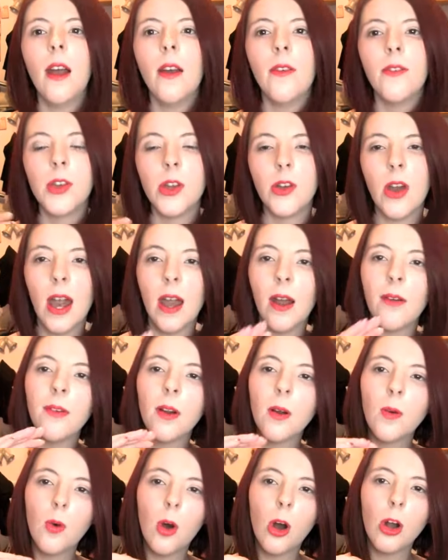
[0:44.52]
if you
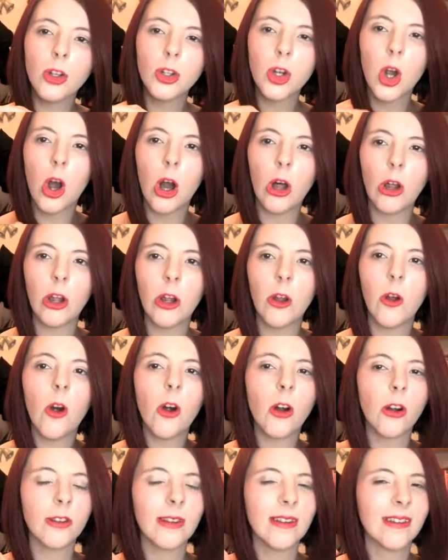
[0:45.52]
ever watch
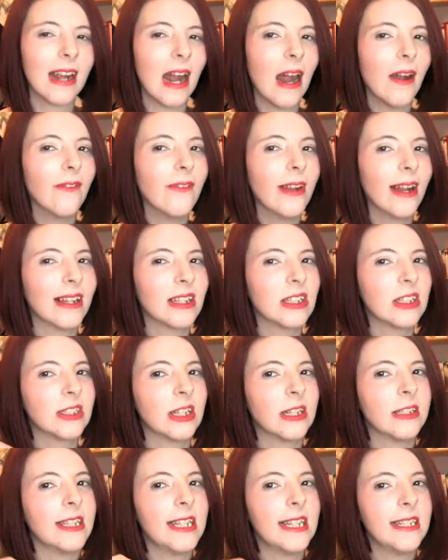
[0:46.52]
Hollyoaks, it's kind of like
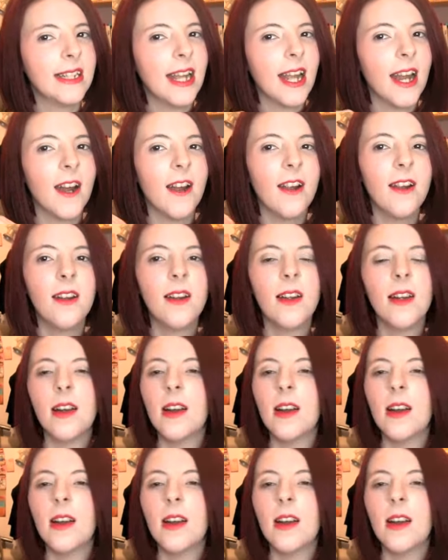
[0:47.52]
Cindy's hair.